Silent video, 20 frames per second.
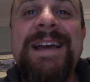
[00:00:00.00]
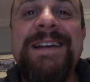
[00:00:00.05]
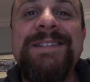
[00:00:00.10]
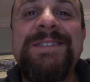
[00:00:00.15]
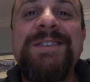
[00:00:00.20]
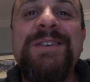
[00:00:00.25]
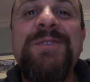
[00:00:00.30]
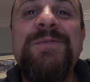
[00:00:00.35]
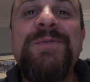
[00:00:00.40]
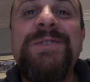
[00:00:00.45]

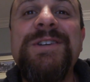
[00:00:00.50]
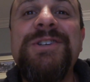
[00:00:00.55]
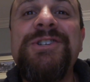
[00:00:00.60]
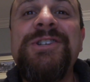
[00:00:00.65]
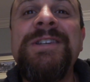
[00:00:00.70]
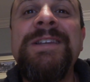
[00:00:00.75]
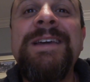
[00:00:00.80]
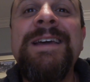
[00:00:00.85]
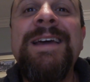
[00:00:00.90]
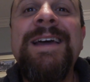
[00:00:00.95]
XQ
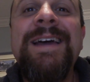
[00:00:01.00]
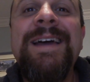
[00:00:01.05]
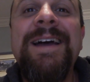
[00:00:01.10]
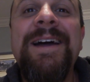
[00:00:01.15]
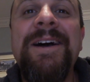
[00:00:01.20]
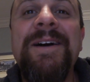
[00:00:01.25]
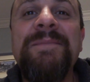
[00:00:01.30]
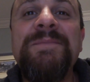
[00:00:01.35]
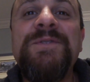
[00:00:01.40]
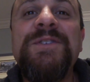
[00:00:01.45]
edition.
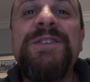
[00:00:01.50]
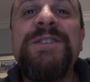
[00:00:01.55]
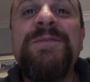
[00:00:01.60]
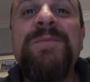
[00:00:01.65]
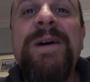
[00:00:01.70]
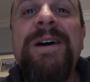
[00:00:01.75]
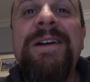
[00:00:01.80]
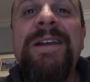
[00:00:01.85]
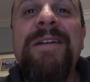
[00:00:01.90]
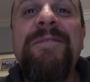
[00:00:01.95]
Um, just
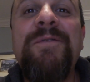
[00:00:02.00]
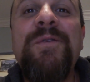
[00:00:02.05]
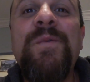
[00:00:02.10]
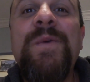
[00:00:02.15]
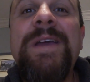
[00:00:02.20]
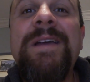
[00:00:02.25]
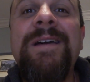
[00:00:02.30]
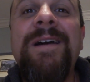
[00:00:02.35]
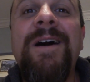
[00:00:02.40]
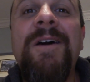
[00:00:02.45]
about every
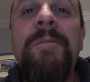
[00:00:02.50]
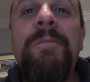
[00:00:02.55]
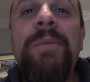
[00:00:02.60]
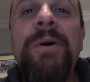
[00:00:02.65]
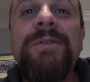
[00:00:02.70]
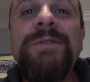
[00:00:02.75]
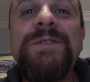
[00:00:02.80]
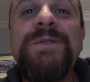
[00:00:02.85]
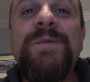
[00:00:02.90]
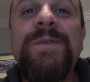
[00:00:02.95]
week, I'll
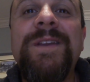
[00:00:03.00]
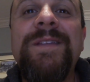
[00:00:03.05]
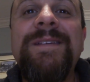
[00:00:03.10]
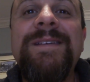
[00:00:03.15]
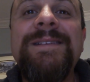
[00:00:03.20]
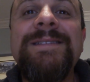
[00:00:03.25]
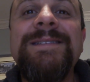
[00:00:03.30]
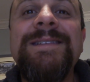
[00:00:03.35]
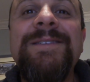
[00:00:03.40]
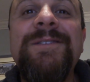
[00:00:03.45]
post one of
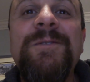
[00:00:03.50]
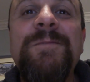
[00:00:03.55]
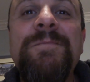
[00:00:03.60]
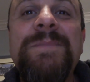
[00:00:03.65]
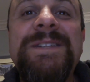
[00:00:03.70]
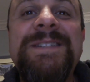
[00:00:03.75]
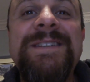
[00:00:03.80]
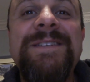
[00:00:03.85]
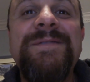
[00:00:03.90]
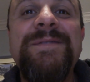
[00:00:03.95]
these little
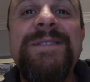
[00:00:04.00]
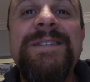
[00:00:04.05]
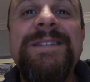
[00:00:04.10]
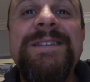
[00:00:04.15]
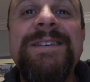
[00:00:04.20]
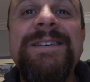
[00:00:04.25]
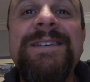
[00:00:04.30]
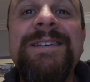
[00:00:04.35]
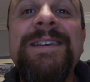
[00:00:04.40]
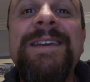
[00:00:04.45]
missives
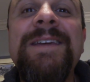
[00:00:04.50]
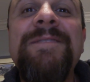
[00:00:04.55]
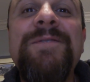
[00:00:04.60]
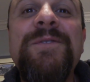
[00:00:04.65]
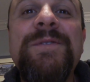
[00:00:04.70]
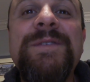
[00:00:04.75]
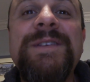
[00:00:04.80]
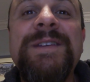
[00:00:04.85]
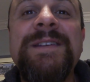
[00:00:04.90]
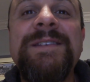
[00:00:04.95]
to give
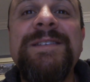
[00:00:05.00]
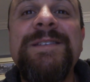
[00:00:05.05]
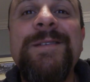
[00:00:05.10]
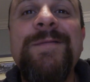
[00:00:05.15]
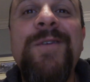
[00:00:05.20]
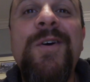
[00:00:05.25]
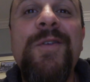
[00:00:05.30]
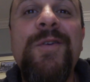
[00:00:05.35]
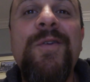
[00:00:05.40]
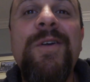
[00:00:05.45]
you a sense
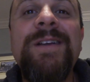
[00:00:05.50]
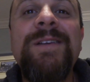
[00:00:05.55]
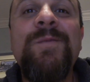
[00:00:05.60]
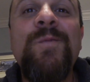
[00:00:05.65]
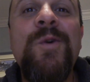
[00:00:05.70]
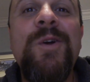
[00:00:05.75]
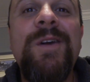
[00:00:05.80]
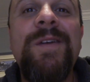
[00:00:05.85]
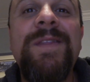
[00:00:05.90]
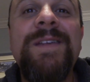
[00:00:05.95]
of all the great
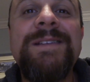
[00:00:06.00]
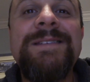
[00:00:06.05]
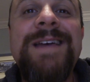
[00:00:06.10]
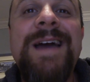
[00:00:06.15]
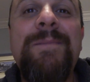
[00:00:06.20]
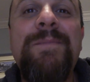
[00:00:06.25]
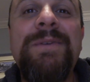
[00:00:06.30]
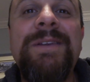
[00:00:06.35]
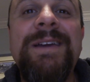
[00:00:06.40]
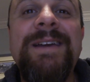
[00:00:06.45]
work that's
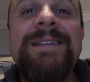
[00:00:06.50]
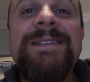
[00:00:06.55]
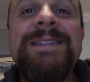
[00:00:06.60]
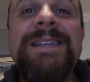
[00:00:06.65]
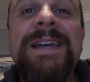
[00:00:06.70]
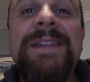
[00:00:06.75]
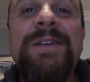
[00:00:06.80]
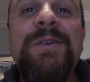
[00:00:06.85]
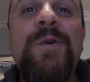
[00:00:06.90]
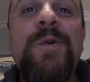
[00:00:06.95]
happening
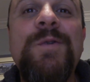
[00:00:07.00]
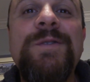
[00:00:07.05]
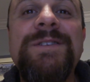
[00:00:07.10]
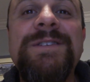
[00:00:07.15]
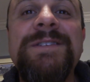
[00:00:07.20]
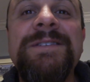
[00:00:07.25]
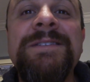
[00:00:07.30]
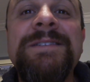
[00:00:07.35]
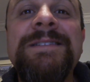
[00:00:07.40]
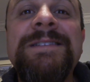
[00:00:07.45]
inside the
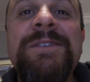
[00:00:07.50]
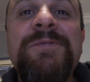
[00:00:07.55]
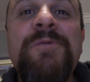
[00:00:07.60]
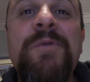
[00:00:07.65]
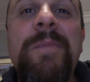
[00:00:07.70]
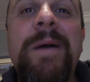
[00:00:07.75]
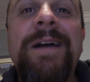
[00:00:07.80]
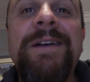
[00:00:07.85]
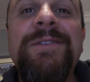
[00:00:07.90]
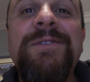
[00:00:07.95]
course and to
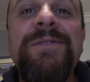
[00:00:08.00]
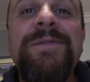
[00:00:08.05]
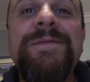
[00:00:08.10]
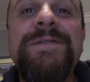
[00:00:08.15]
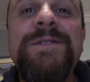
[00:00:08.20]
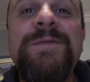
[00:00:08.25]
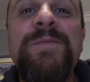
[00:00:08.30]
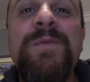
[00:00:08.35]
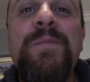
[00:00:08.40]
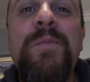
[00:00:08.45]
remind you of
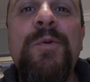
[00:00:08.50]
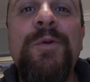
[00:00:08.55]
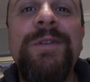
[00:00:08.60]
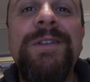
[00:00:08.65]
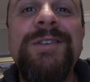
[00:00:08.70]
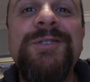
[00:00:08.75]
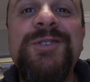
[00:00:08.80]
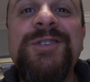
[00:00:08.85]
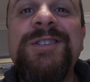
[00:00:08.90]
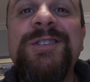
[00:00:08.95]
some
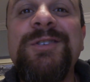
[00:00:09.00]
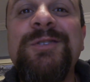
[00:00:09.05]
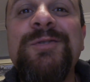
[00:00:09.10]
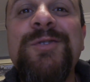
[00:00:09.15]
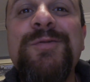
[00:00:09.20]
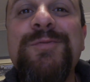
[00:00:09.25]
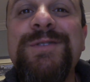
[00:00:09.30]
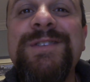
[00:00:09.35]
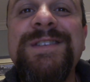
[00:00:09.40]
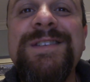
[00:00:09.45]
important logistical
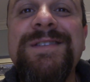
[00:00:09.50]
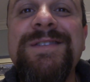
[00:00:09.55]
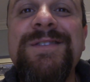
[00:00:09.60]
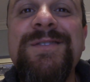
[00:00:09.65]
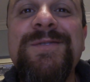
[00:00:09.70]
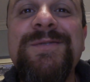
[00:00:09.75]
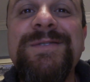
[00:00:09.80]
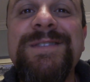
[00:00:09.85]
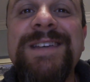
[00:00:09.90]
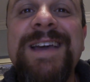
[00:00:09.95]
notes and
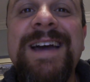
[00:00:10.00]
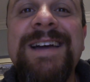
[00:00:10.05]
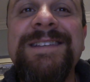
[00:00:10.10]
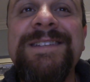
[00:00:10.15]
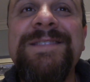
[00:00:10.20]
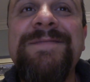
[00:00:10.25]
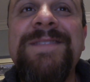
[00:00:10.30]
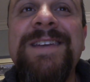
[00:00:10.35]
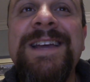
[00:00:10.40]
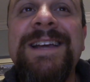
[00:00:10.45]
those
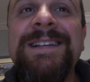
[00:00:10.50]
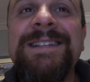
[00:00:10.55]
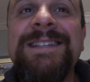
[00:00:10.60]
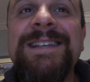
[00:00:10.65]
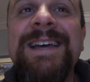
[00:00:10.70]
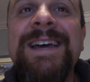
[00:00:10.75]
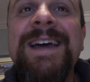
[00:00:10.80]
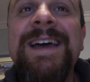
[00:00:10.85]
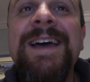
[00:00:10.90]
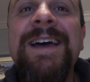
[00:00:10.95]
kinds of things.
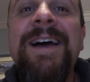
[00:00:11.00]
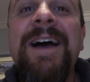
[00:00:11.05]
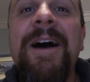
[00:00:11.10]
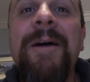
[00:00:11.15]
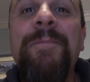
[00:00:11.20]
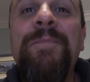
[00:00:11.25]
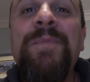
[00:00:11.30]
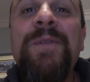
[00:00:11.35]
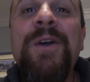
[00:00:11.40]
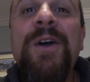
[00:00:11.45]

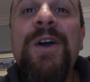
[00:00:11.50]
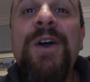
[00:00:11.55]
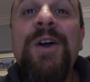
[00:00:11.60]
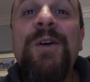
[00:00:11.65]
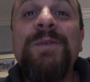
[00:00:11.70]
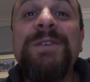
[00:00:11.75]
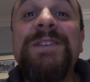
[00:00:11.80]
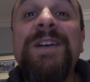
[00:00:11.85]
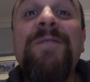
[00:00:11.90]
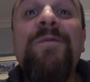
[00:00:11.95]
Um,
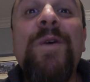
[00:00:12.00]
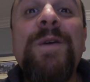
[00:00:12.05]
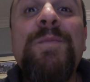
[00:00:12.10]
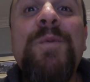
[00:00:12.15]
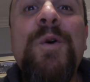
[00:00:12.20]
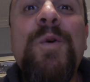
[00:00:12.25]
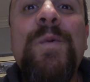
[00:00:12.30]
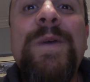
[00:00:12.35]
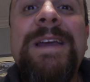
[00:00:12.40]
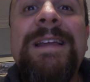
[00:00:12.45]
we still have one
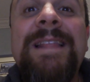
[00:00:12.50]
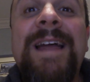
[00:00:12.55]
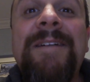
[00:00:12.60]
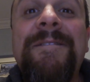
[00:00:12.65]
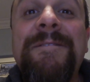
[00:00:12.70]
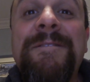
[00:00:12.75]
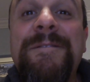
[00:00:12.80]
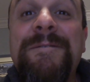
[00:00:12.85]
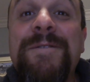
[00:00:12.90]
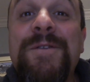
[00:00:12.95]
more week
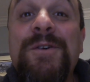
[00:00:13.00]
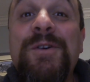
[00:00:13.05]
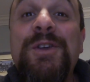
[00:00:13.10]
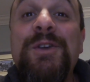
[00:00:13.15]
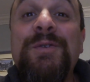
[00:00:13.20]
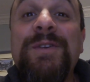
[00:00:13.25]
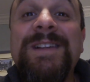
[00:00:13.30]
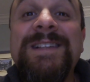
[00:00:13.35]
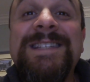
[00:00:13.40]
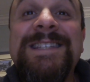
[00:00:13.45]
left for
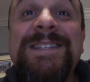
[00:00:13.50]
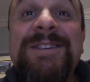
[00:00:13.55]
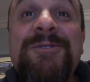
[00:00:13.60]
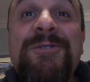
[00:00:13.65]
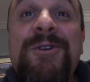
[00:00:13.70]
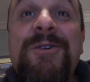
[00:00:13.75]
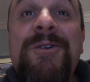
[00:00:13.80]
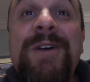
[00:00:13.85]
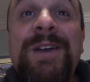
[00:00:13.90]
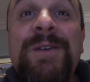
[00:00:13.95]
Unit
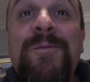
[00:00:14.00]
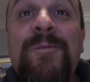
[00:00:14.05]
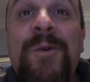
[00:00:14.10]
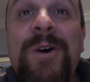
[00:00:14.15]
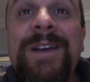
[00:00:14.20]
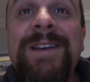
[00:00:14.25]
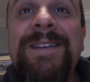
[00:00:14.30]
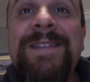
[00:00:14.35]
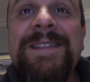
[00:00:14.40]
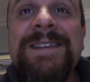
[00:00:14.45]
0 and
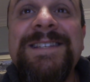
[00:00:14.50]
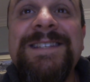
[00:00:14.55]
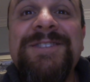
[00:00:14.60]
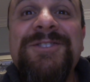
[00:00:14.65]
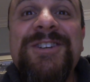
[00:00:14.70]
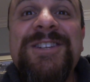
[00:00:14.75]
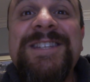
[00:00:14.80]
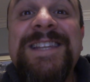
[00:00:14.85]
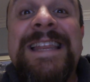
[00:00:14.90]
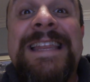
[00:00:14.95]
1. The
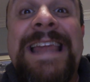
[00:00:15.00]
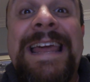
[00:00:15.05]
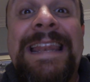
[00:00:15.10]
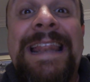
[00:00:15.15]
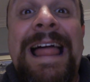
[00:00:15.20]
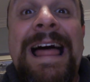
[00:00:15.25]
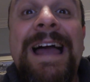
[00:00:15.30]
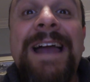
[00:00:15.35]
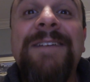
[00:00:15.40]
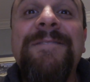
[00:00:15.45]
suggested
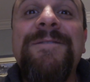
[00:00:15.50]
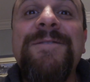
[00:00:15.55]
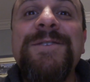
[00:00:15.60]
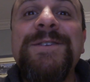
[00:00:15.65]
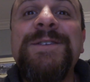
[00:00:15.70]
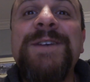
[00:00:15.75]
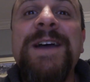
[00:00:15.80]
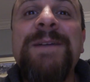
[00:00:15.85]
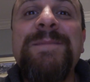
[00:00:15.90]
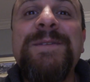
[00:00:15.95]
deadline for
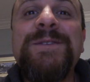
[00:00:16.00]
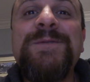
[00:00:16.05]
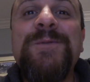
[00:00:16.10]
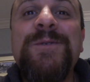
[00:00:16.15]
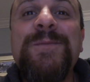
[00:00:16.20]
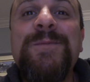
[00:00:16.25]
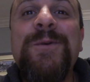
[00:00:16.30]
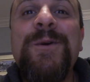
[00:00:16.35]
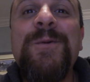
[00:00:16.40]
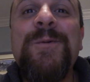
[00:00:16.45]
assignments
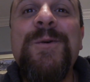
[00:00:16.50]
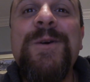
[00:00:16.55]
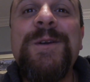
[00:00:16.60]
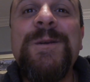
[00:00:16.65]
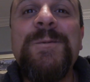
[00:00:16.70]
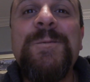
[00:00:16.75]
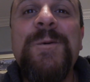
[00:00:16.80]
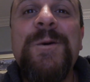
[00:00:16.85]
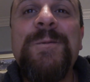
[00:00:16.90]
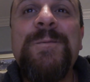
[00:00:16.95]
1.1
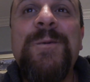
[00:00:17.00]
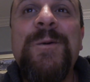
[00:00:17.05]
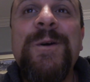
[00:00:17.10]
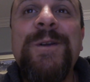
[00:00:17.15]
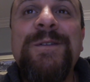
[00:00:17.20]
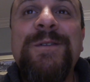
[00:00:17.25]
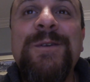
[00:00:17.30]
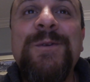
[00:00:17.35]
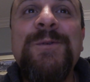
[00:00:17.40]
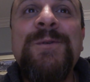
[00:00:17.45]
and
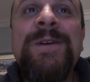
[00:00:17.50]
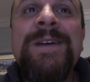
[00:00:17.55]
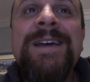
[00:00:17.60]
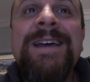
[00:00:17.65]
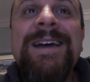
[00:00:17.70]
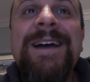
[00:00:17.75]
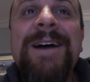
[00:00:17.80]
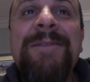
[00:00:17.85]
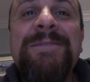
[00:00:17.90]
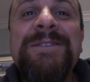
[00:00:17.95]

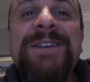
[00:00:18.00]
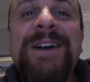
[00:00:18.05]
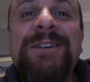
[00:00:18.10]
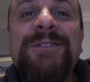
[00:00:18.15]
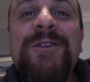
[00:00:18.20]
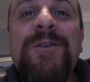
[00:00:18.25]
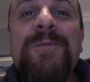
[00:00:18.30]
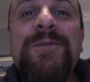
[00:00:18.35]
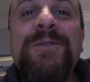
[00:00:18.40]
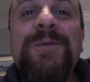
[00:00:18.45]
1.2 um, is
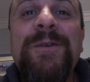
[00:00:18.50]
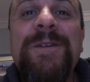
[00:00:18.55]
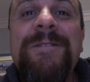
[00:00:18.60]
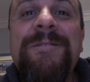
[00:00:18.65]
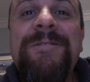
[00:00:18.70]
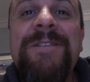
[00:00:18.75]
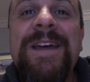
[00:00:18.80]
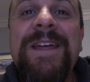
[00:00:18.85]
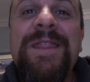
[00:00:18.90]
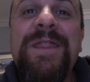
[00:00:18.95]
October
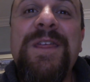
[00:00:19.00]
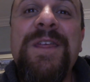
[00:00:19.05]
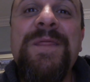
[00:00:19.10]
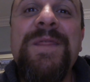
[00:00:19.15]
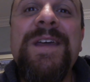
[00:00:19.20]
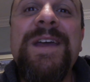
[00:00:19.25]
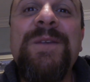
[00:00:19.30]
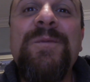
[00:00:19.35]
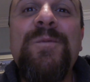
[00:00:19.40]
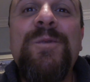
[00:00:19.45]
25th,
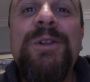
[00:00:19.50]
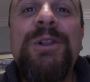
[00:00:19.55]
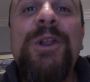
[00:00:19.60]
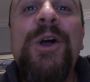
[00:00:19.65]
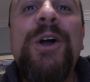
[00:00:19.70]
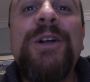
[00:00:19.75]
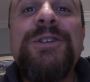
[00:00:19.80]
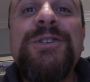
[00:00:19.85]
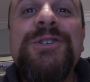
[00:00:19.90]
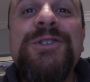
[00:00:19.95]
and then we'll
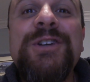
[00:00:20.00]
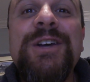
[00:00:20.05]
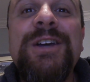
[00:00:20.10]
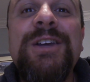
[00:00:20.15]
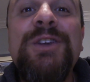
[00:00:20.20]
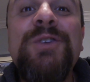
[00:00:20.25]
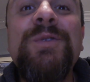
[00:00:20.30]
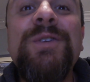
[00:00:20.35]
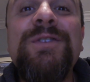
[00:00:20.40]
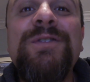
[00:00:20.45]
launch uh,
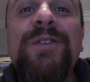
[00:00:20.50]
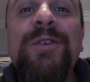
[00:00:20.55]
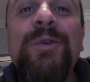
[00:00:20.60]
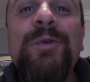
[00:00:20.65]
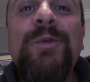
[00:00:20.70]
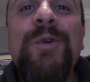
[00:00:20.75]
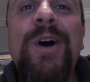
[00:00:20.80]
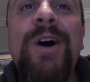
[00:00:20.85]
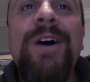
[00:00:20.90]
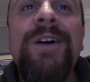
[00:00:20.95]
Unit
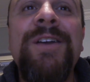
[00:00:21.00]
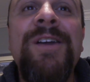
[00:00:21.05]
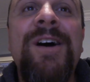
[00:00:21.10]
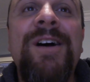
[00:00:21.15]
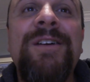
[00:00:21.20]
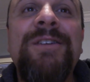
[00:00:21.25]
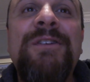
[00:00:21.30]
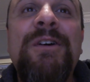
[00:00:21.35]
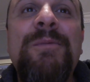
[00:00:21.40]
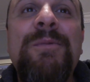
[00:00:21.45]
2 on
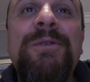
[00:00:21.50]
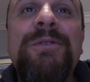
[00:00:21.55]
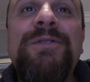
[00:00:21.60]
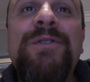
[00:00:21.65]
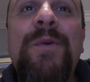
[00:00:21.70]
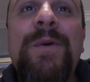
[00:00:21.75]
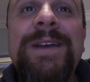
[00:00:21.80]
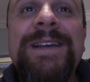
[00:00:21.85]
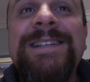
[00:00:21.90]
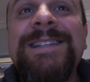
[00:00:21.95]
October
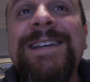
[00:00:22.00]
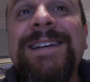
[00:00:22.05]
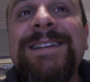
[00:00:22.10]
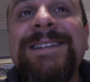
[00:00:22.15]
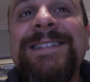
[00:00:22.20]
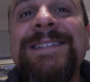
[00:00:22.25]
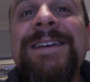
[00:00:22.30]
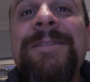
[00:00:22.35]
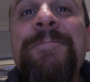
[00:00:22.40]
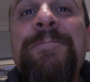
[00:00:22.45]

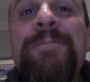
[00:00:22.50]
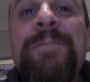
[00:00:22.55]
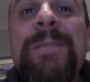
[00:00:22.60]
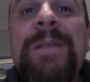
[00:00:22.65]
26th.